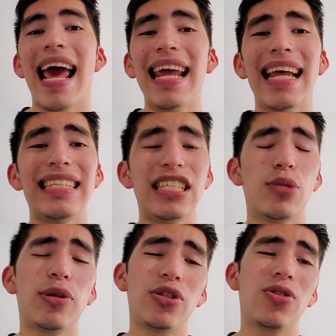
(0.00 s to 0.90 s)
And lastly,
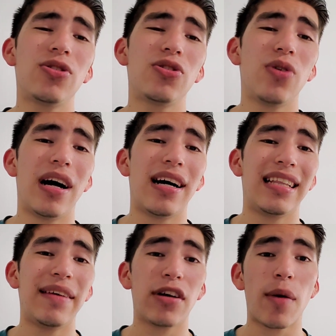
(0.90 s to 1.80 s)
just make sure to
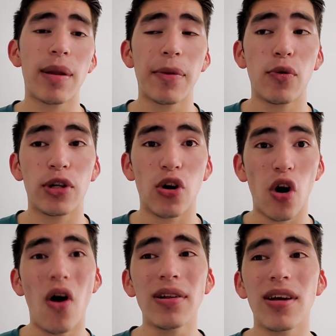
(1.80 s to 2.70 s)
leave a comment down below with
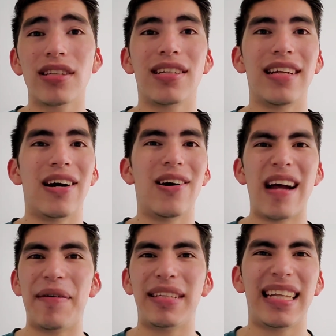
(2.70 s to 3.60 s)
your own thoughts on
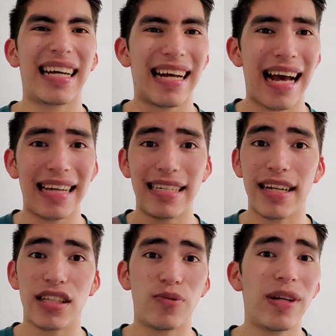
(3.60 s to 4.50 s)
everything that I said
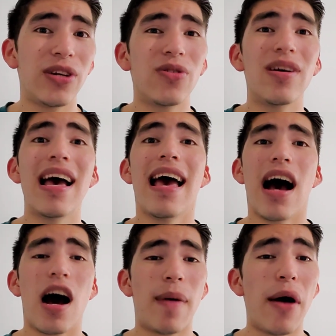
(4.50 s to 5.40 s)
in this video.
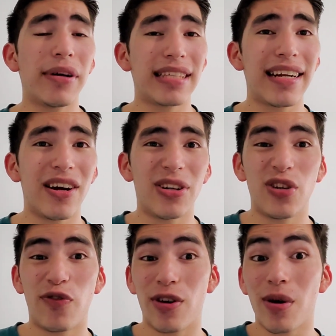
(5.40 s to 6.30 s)
How excited are
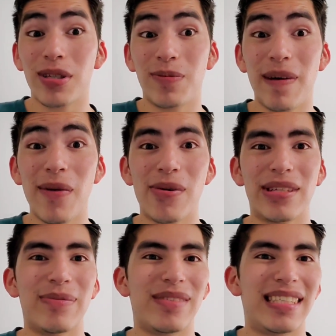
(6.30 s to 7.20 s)
you for Across the
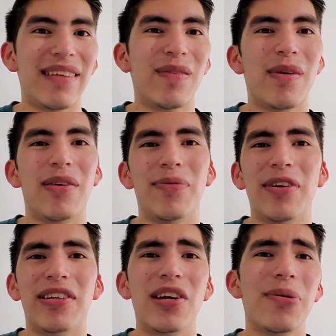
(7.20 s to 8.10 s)
Spider-Verse? I'm definitely very,
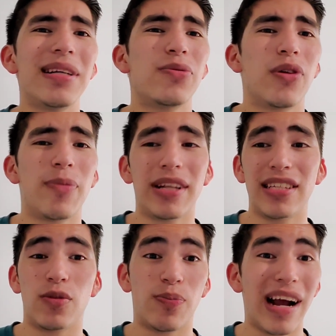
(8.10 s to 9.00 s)
very curious. What about
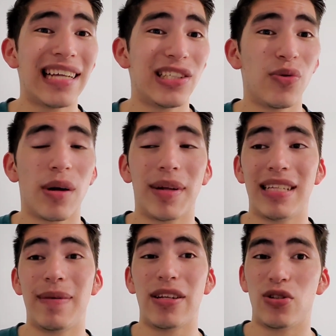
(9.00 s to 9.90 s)
this surprise you? What about
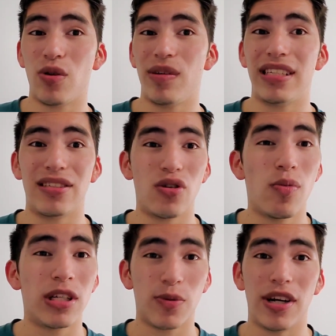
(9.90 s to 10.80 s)
this makes you so
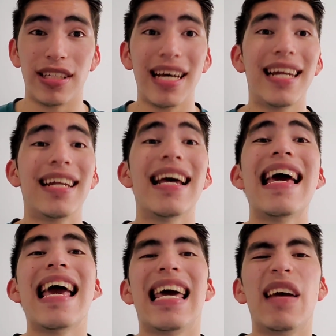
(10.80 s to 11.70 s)
much more excited?
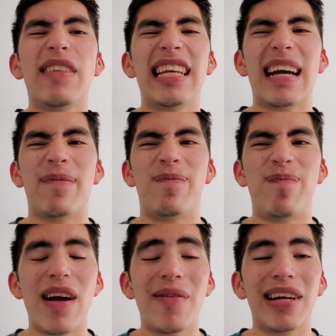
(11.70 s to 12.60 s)
And everything, I'm
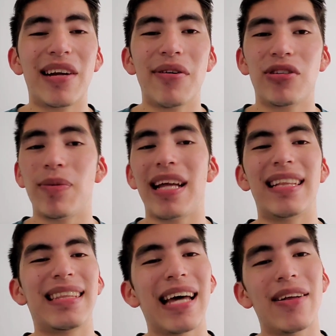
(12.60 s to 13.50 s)
very, very curious. Let me
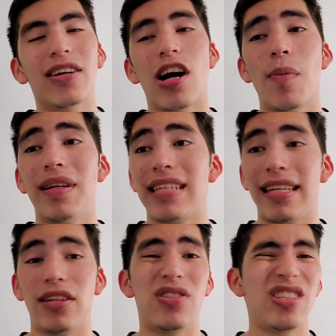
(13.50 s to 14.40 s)
know down in the comments.
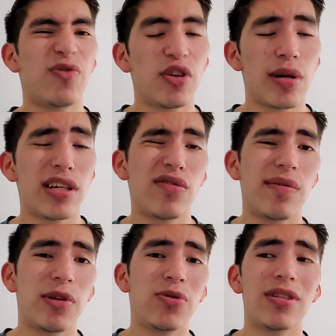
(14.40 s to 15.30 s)
And does these first mention
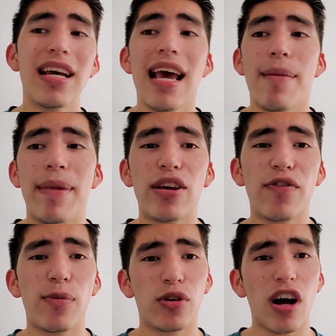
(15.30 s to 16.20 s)
reviews make you
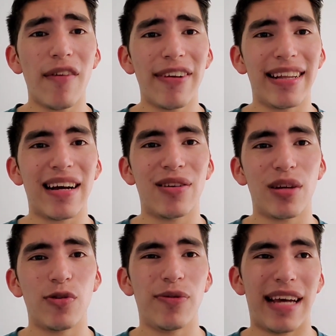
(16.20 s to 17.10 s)
feel more confident on
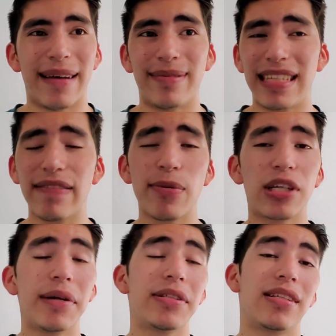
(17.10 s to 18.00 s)
the movie? I'm definitely
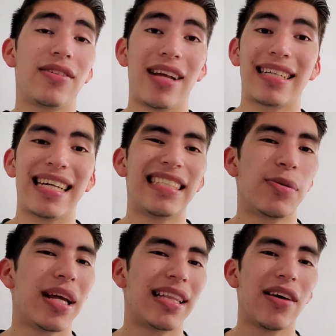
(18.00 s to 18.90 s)
very curious. So like I said,
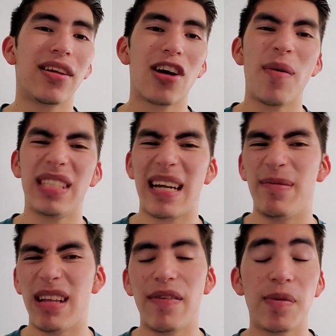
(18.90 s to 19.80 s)
tell me that down in the comments.
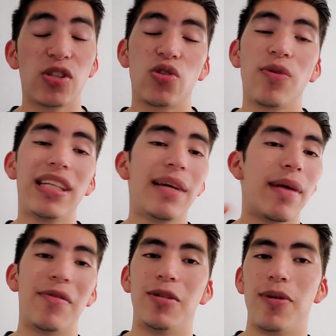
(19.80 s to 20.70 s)
I'm definitely interested to read them
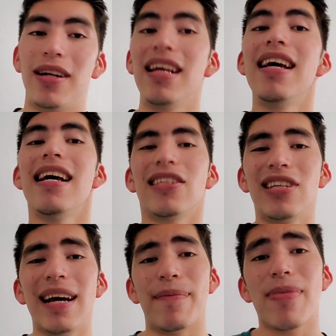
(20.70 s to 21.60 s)
and respond.
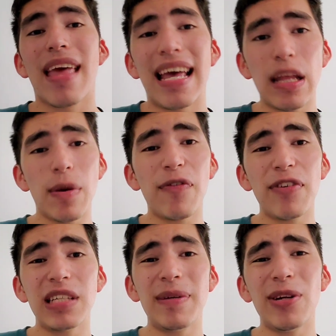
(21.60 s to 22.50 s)
So yeah, and that'll be it
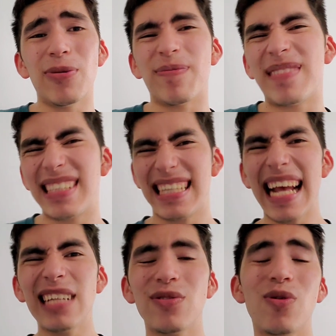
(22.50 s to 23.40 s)
for this video.
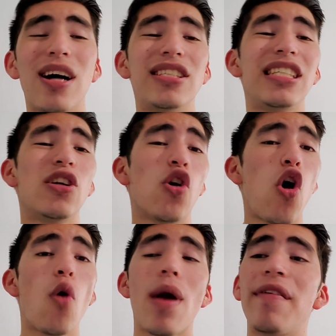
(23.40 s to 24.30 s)
Thanks for watching.
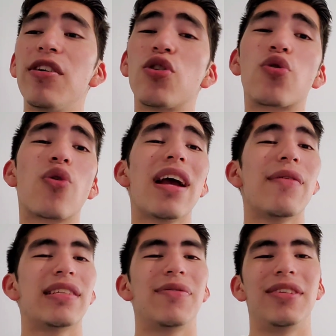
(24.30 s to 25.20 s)
Hope you have a great
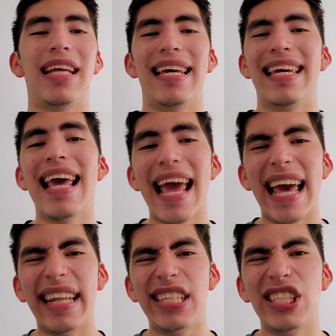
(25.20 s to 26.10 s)
rest of your day.
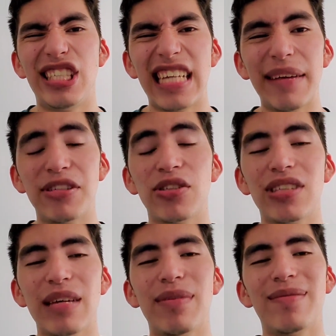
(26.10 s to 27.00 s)
And this is JVG
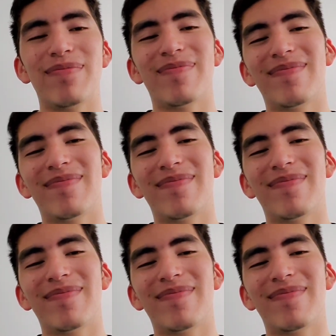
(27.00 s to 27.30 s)
Entertainment,